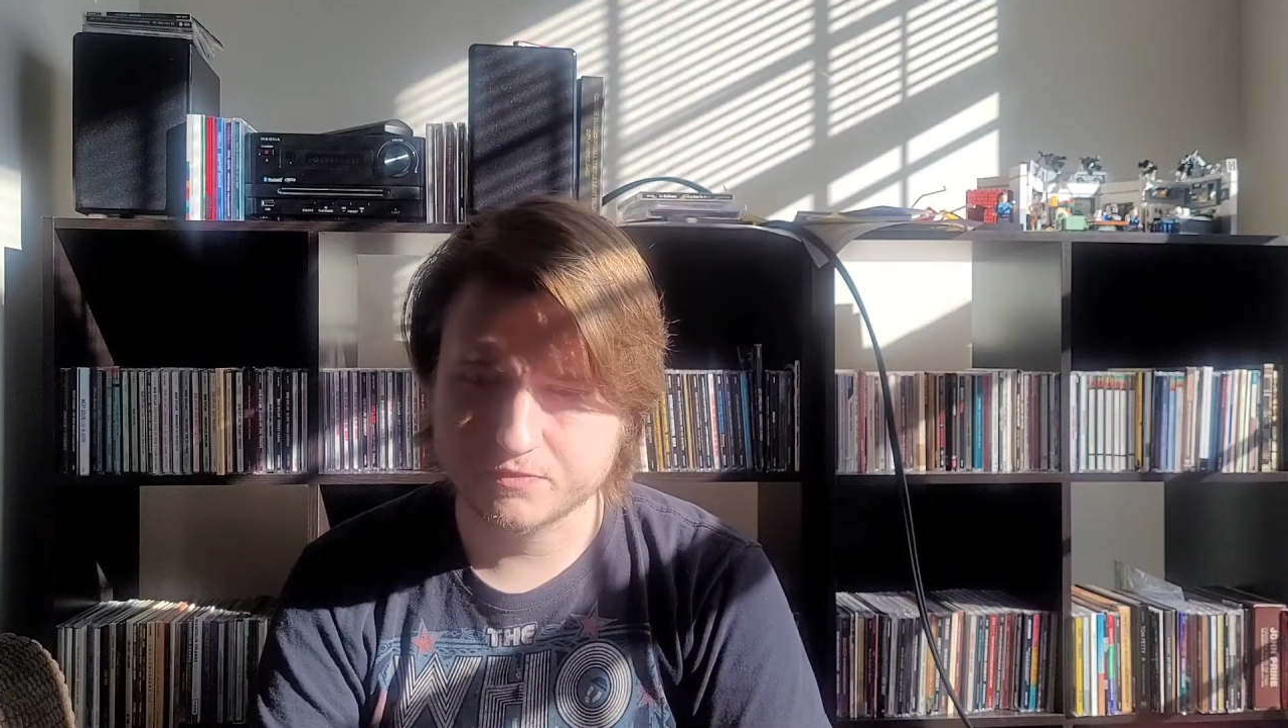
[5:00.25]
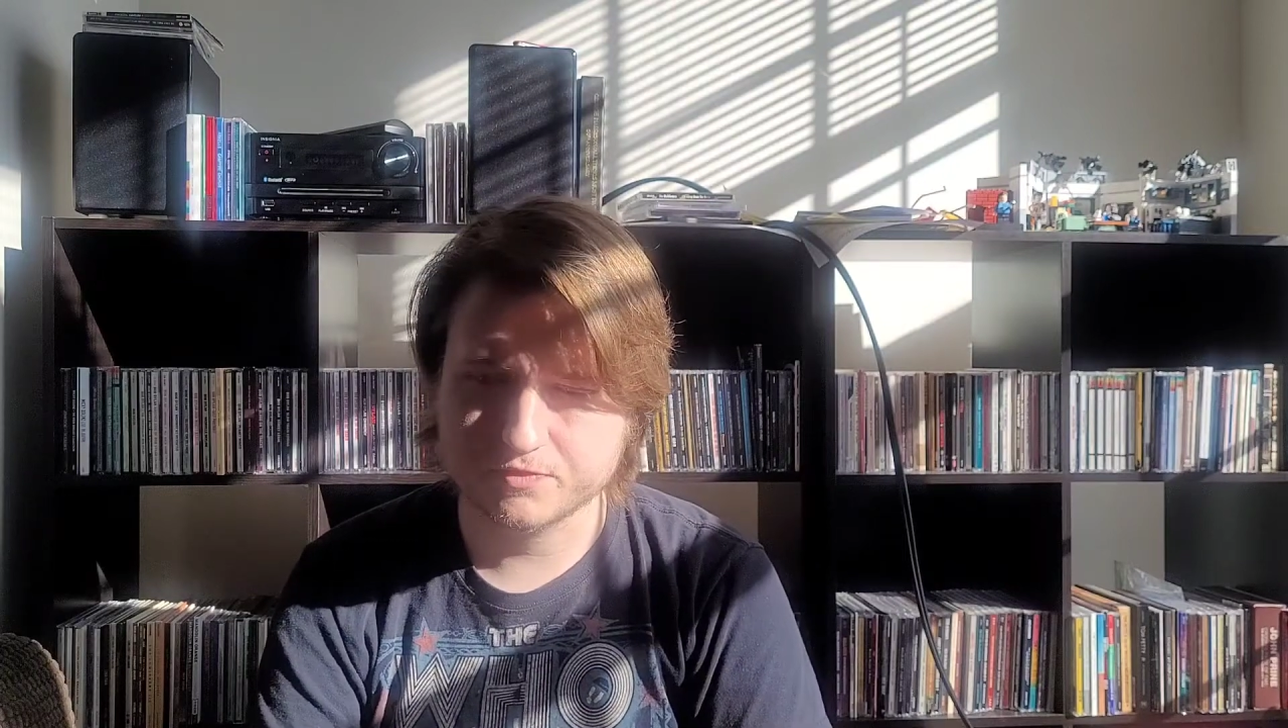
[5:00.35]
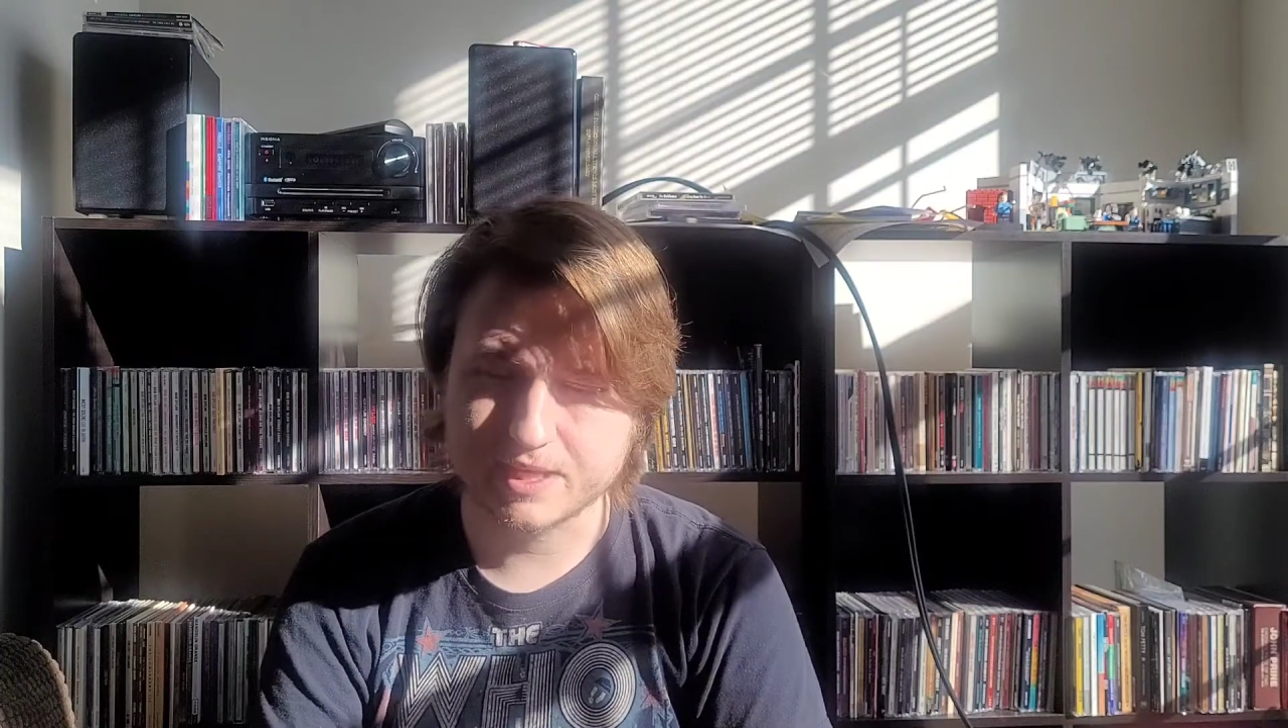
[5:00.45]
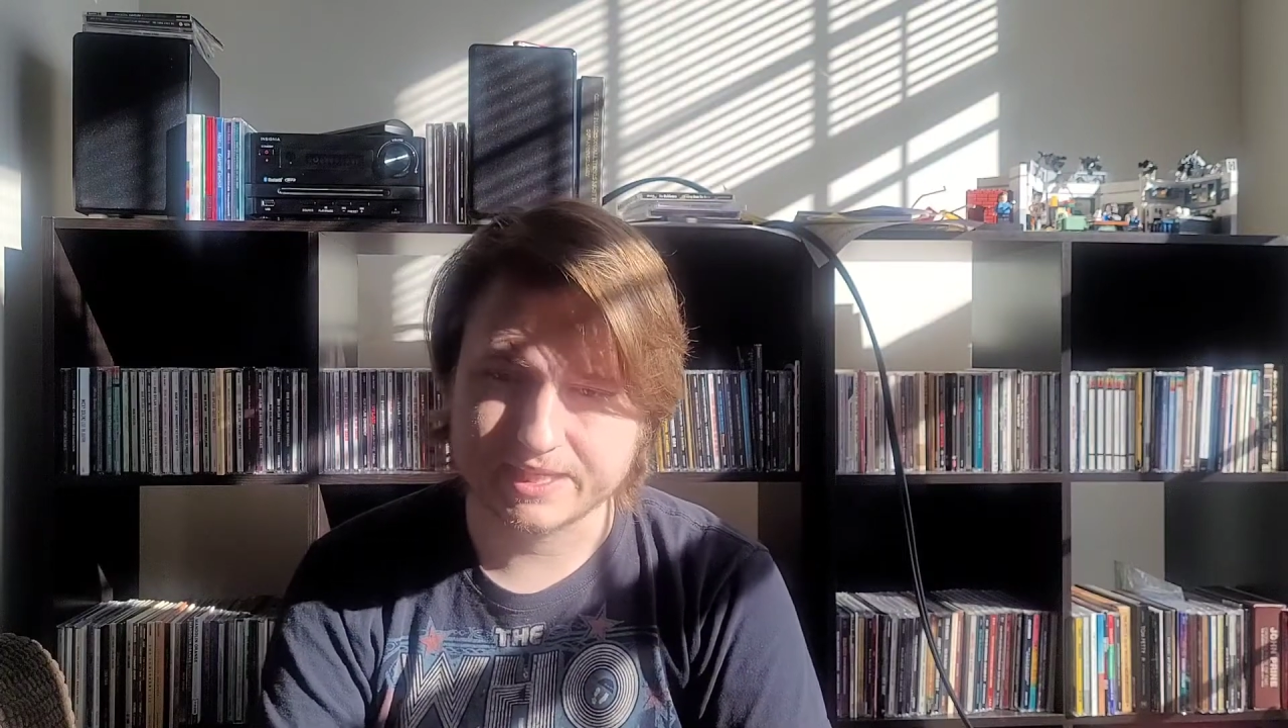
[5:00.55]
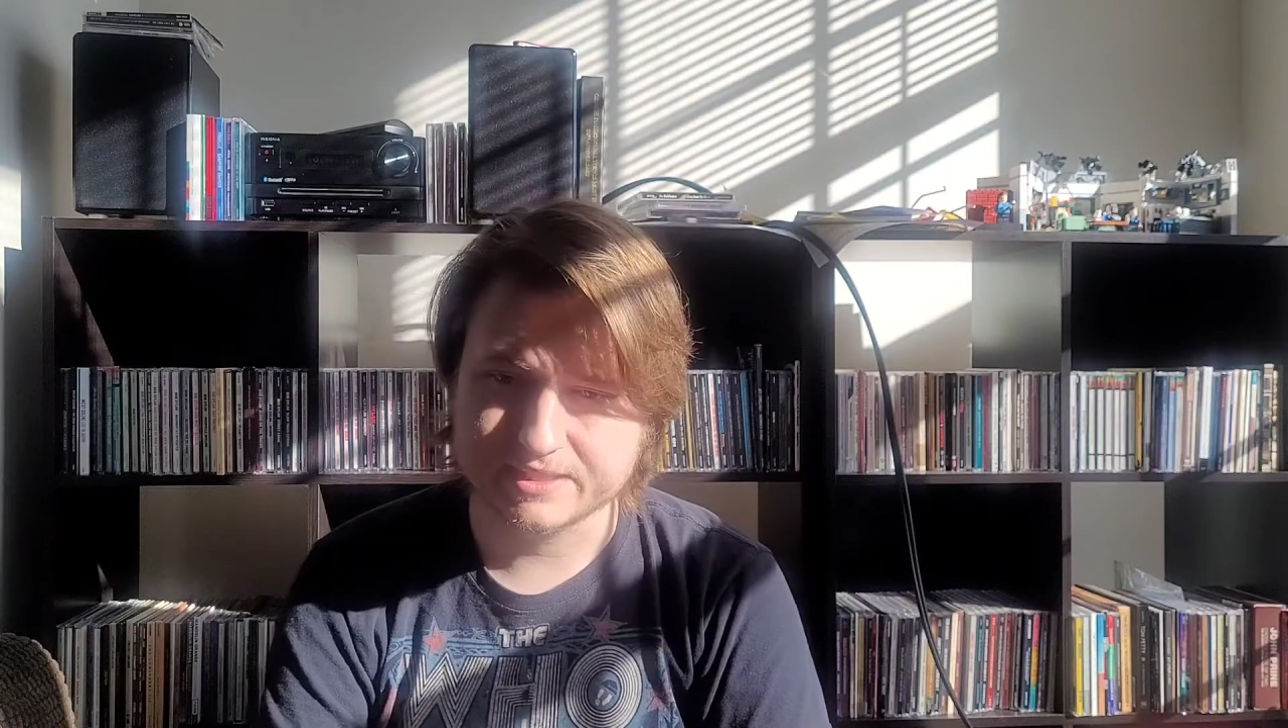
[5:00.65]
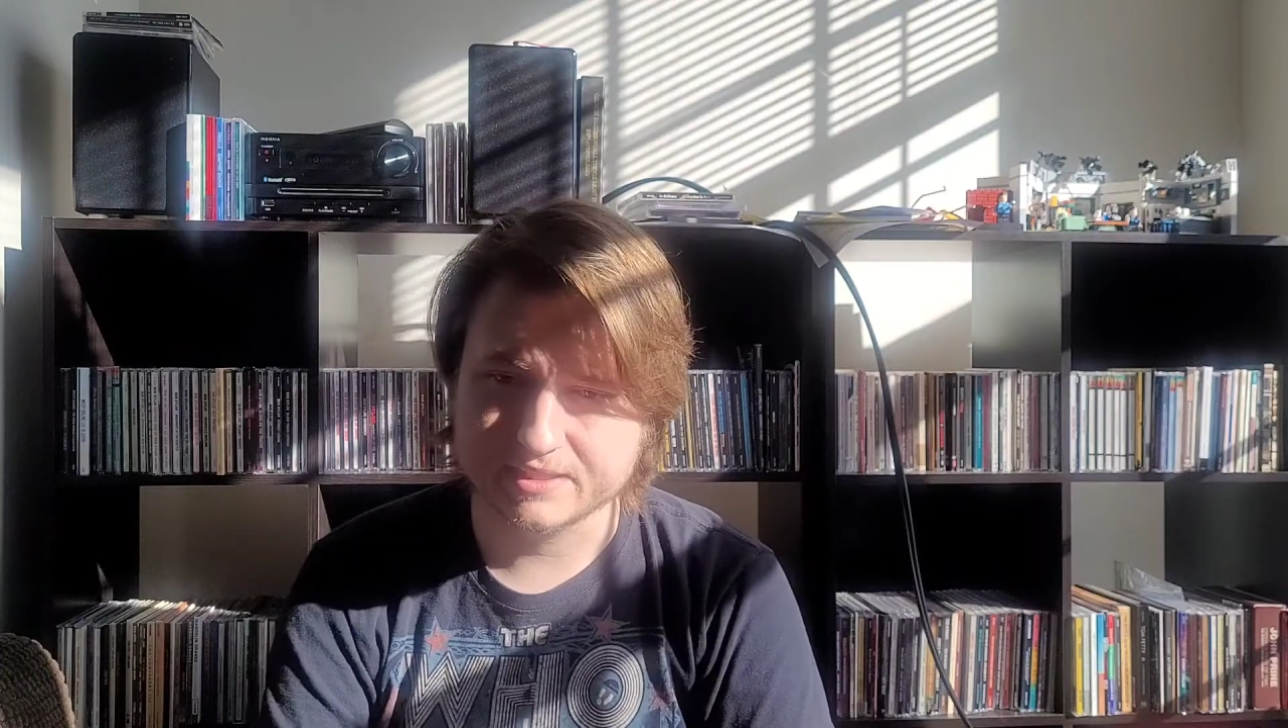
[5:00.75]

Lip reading: flight